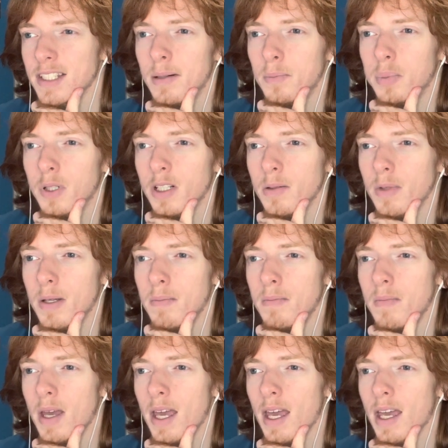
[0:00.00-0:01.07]
Put them in
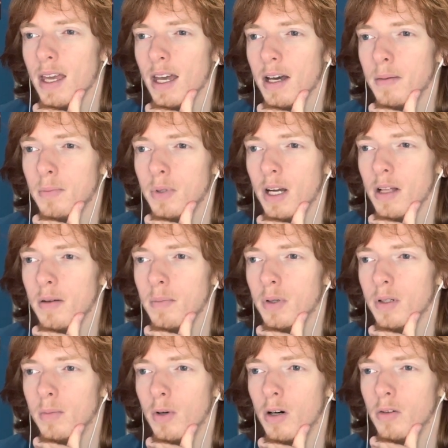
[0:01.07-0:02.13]
meh. I'll probably put
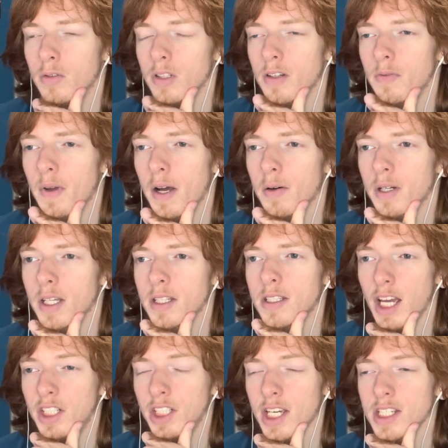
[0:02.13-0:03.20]
them over the Falcons.
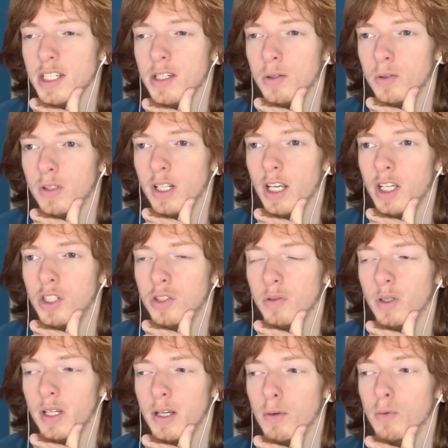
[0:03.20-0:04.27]
Jaycee Horn
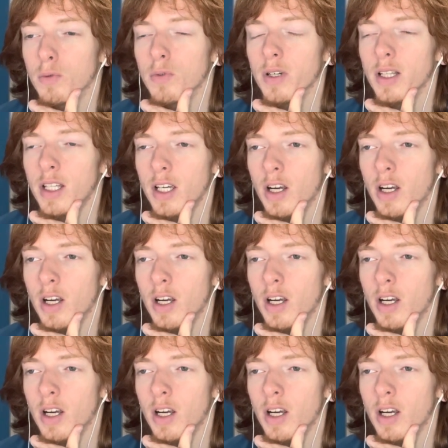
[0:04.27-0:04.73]
injury really